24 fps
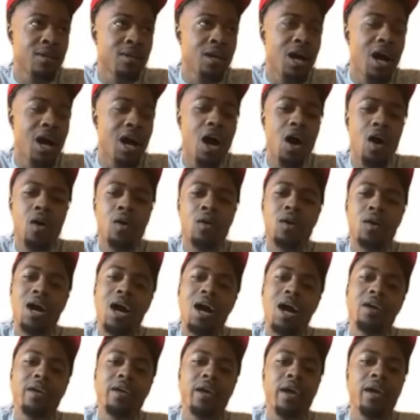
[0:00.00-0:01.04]
Oh,
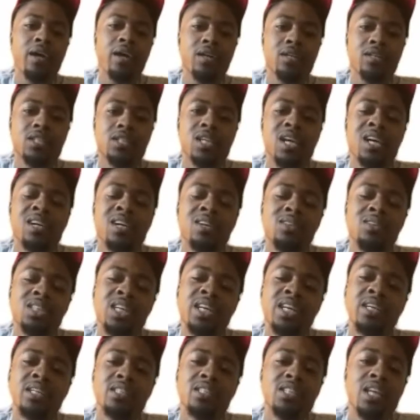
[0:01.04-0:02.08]
okay, San
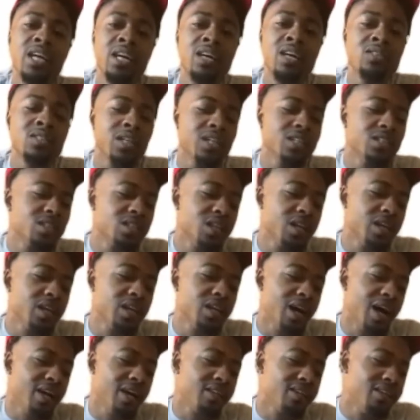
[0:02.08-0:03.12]
Jose State,
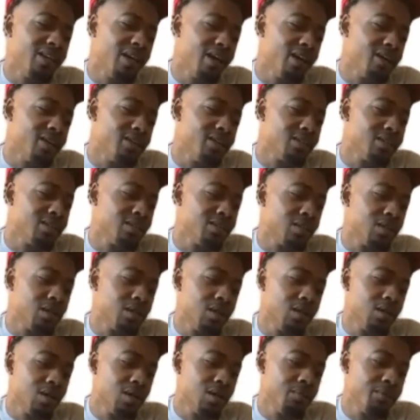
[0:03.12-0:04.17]
I guess.
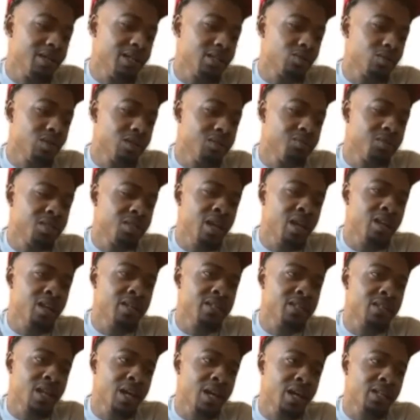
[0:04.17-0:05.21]
But that's what I'm saying.
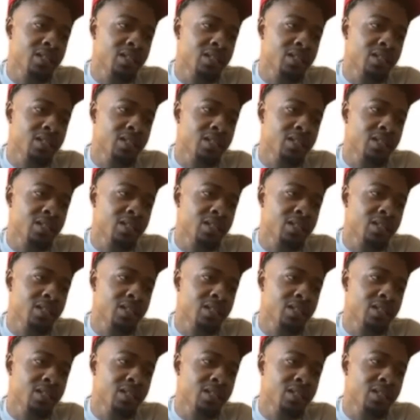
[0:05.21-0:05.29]
This last